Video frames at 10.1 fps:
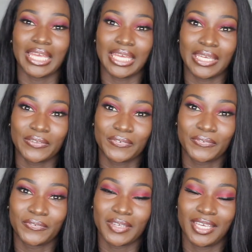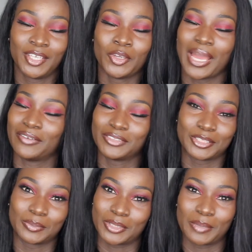If you haven't
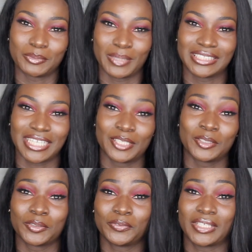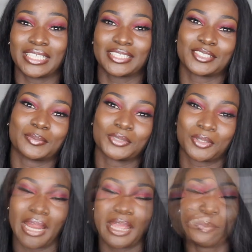subscribed to my channel, don't forget to
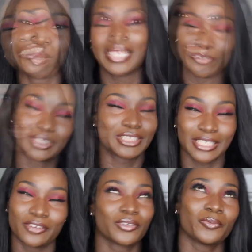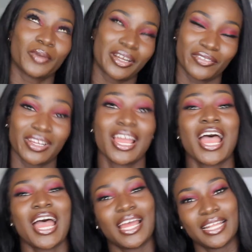subscribe. You guys, and everyone, whatever.
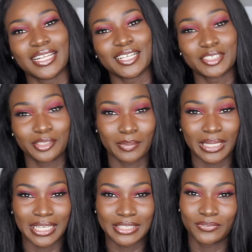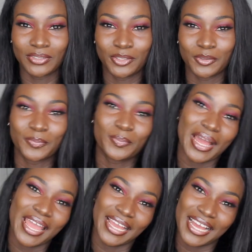And I'll see you in my next video.
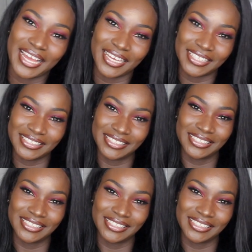Bye, guys.